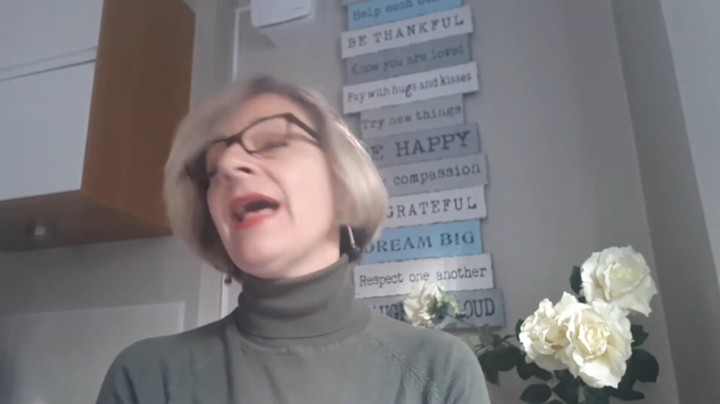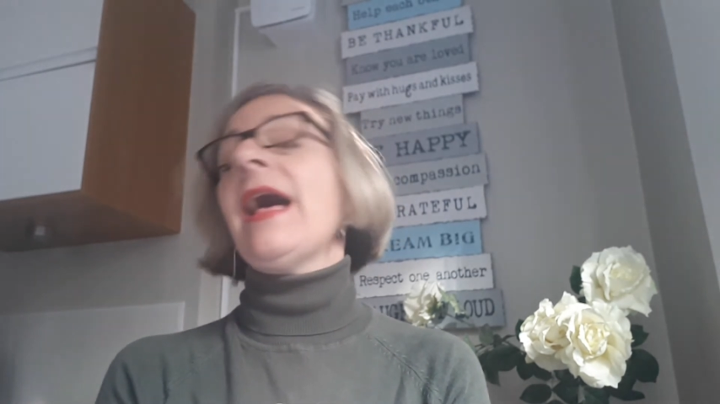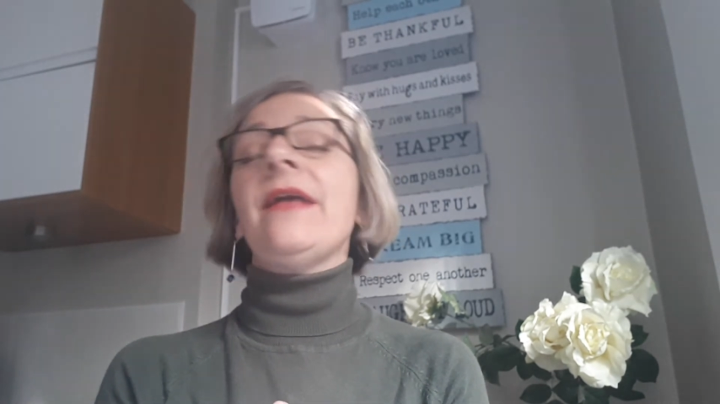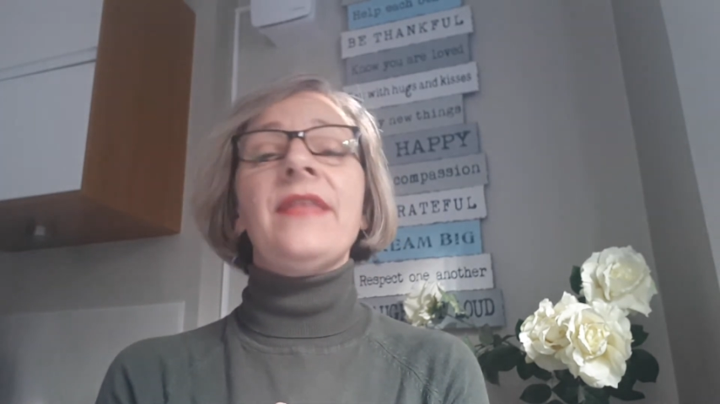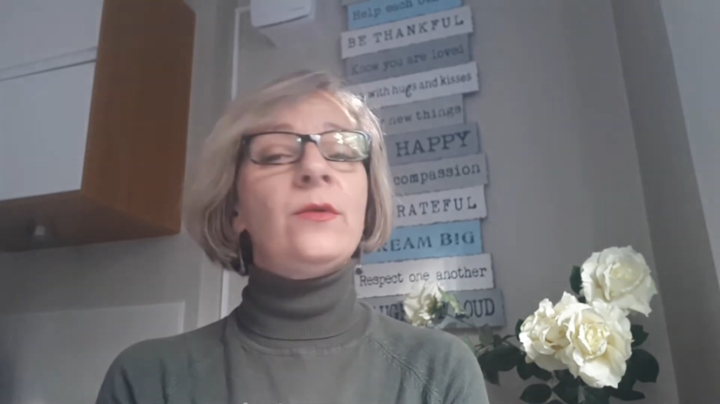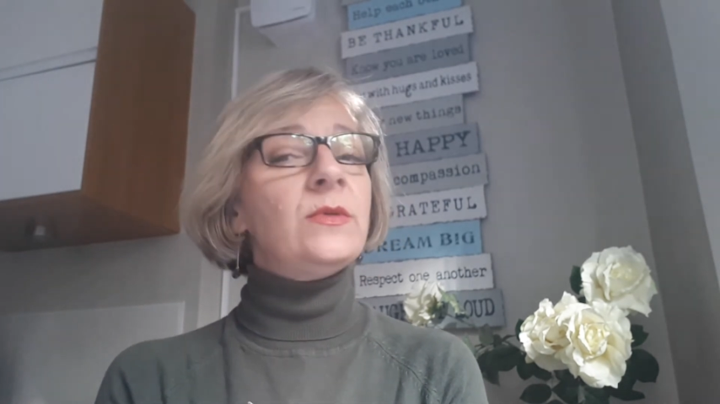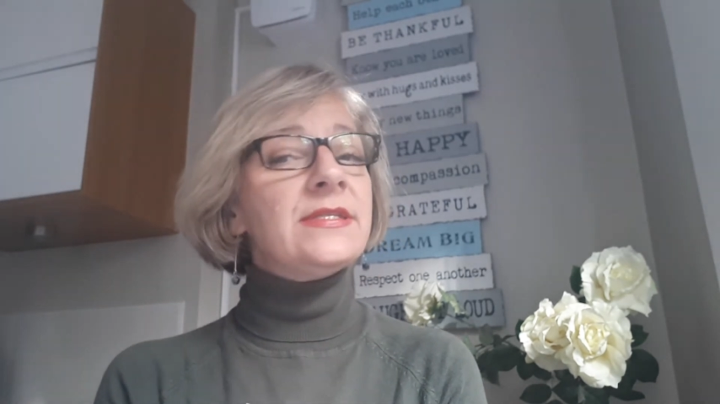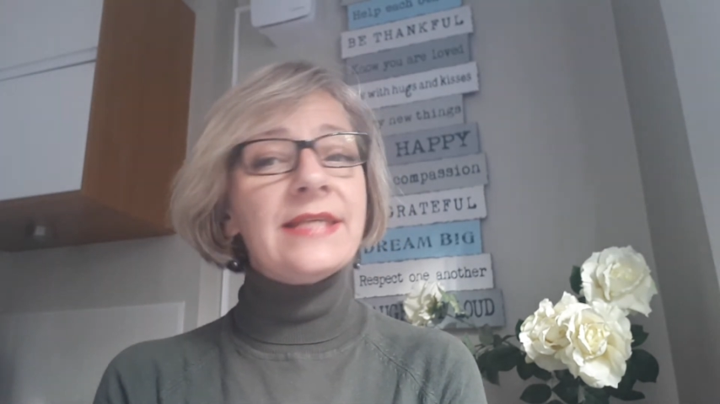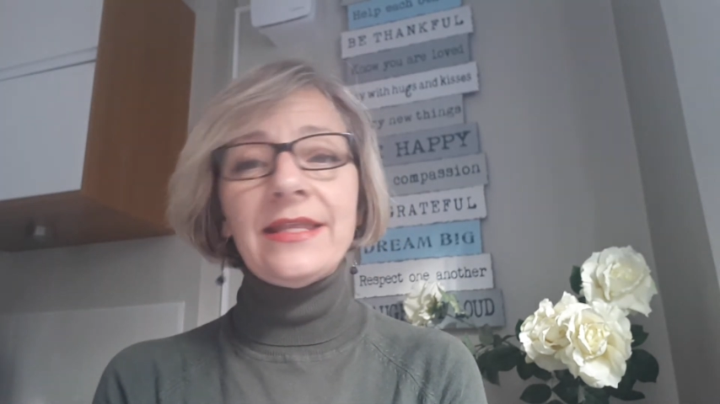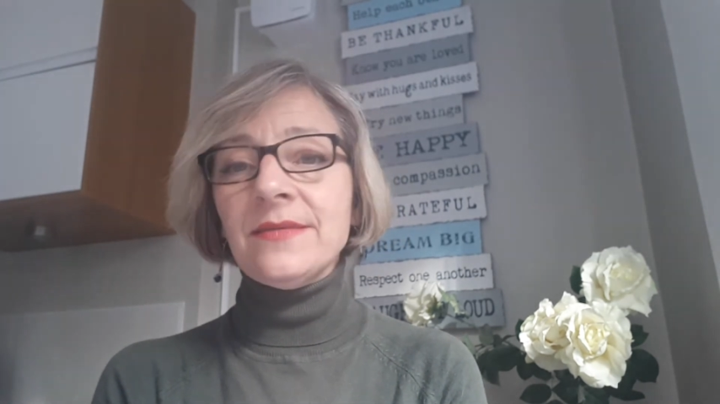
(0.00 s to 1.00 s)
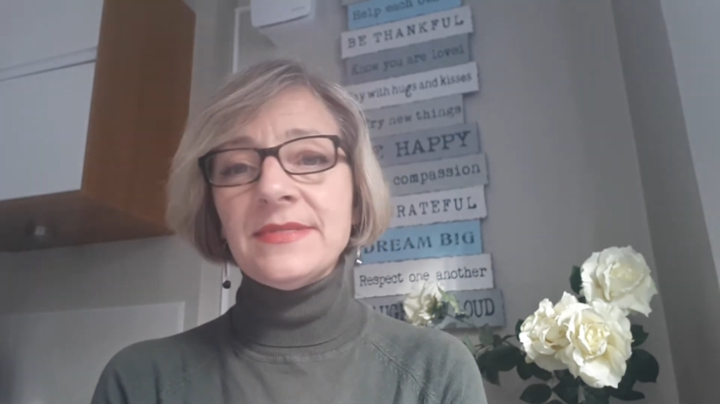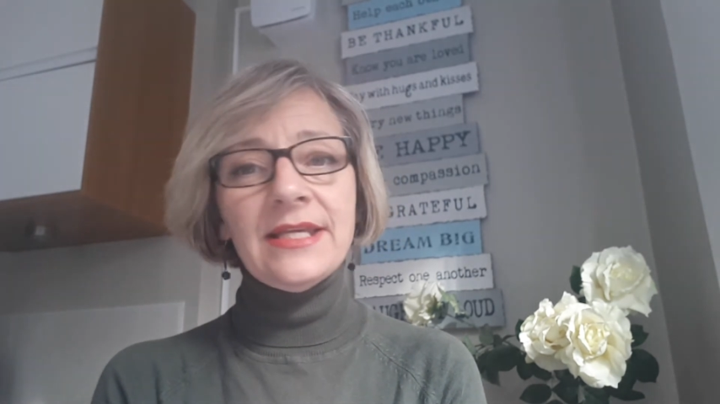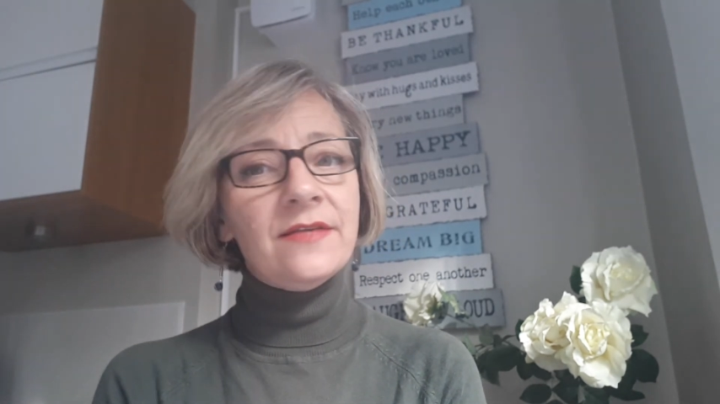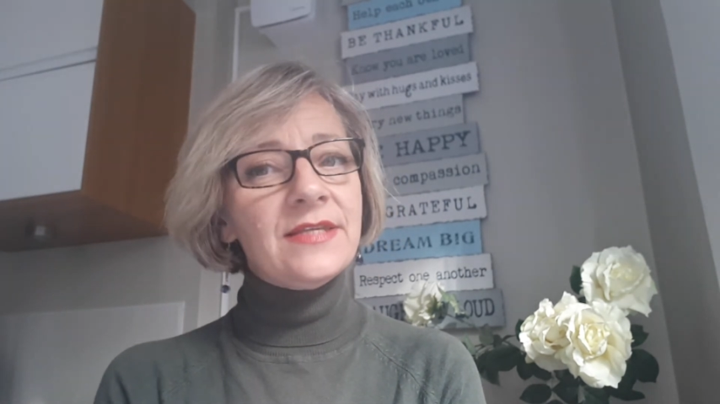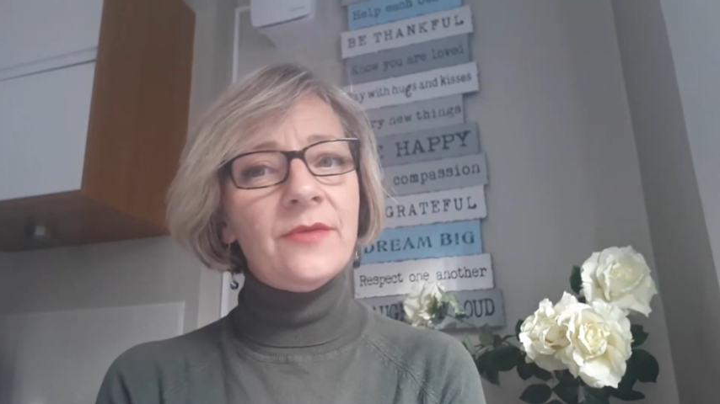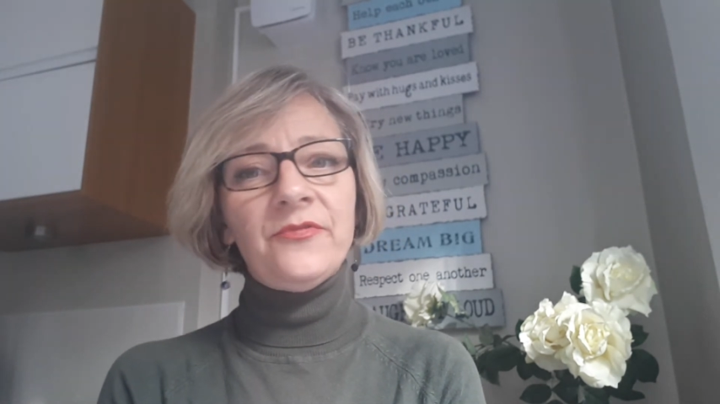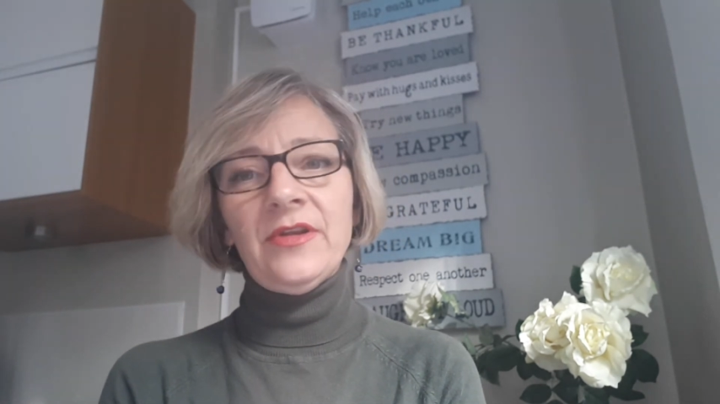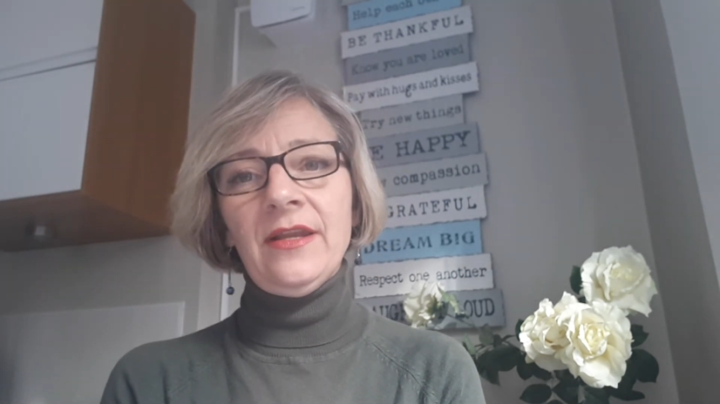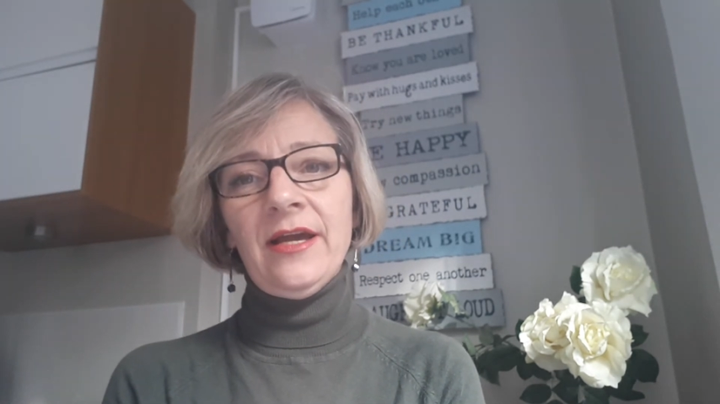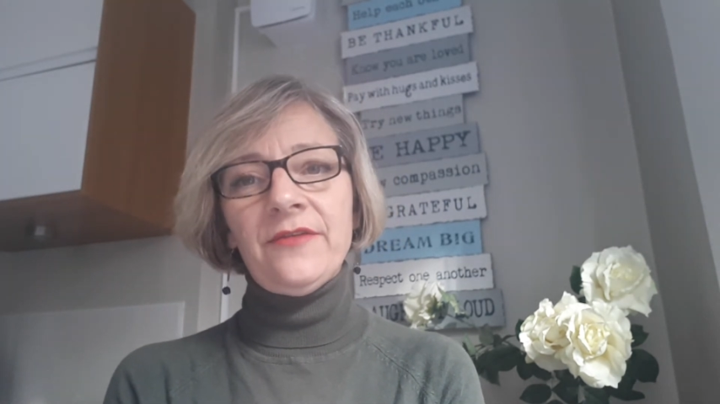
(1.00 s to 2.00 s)
and they will set themselves up for
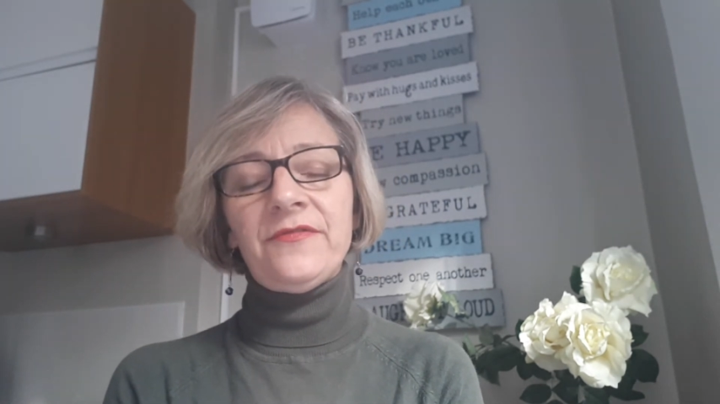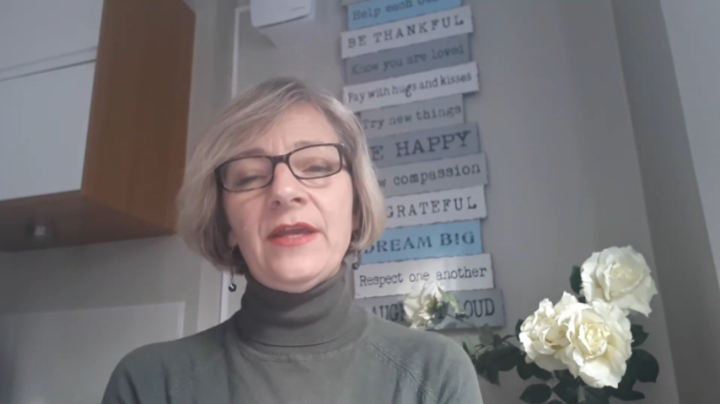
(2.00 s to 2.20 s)
life.